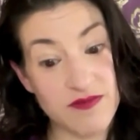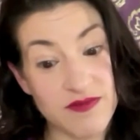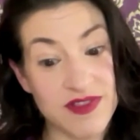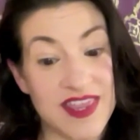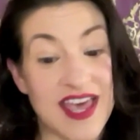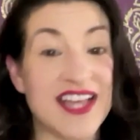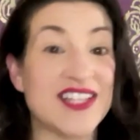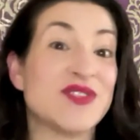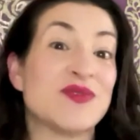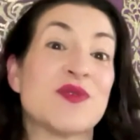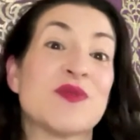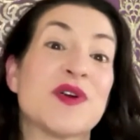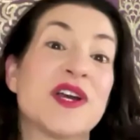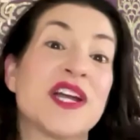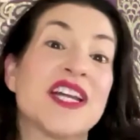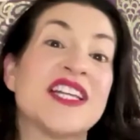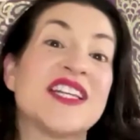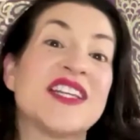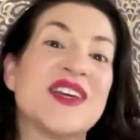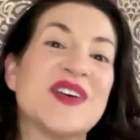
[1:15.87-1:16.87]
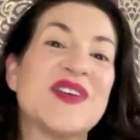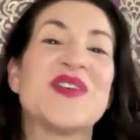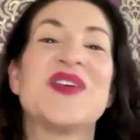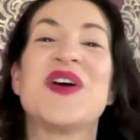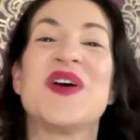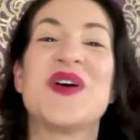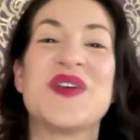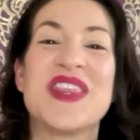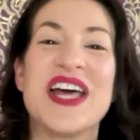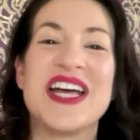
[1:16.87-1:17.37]
That's what we're going to do.
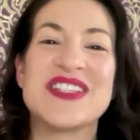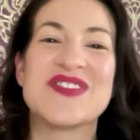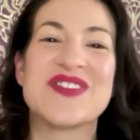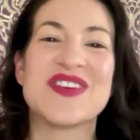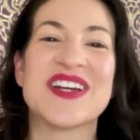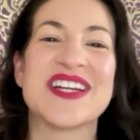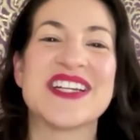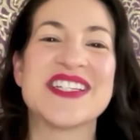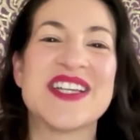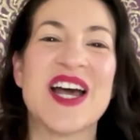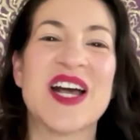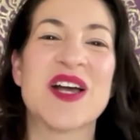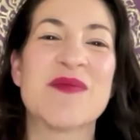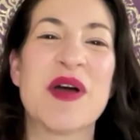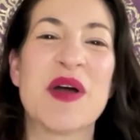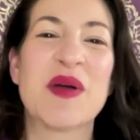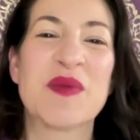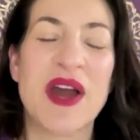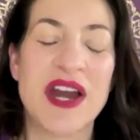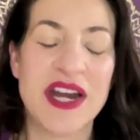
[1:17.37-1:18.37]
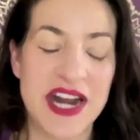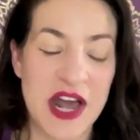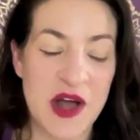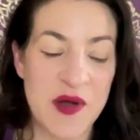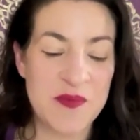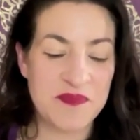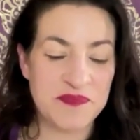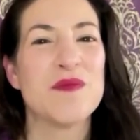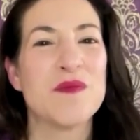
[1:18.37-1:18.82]
That's what we're going to talk about right now.